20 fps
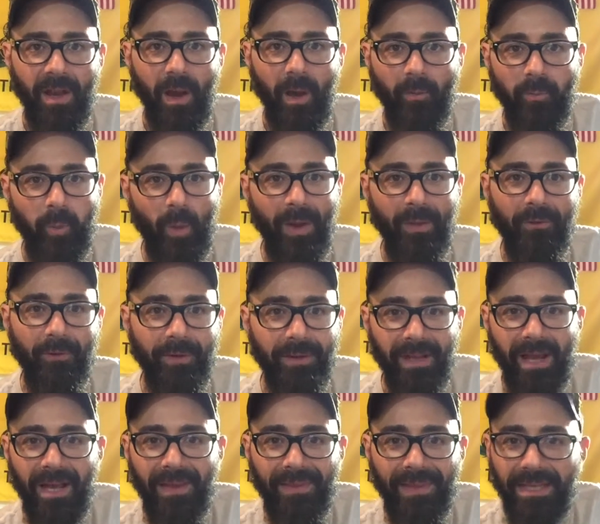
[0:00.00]
of whether or
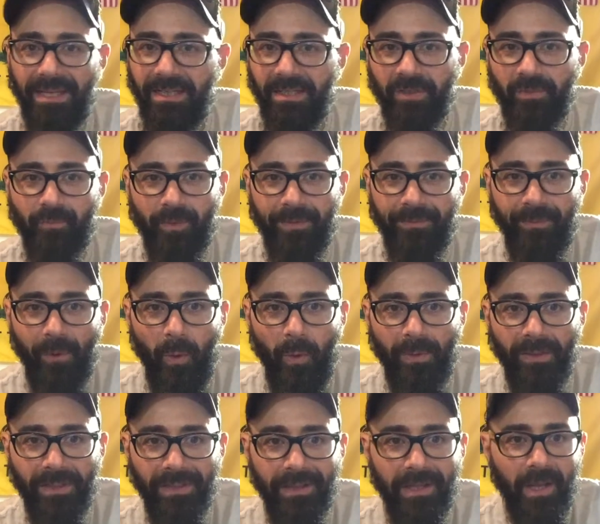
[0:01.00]
not they can
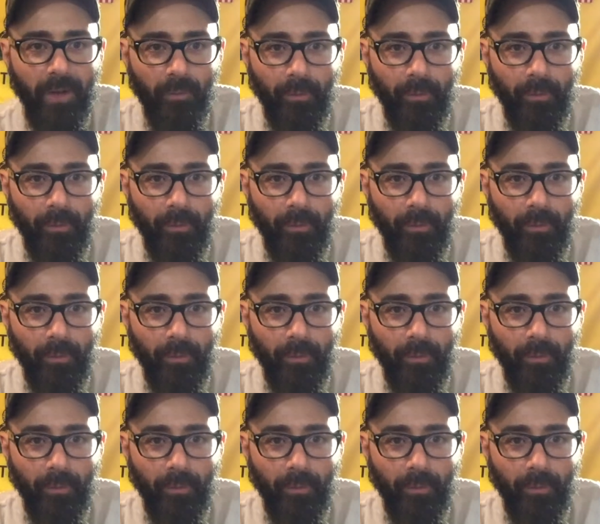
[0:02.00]
revoke it.